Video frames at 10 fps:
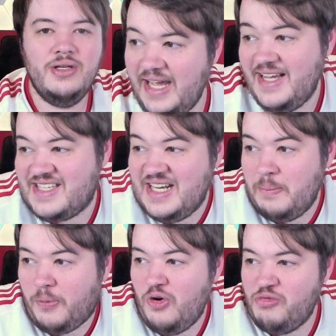It is an
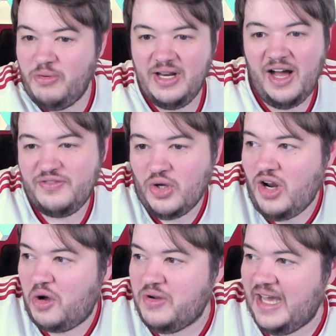improvement. I've done
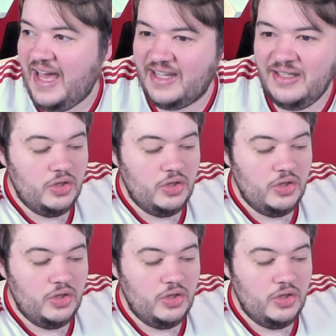okay.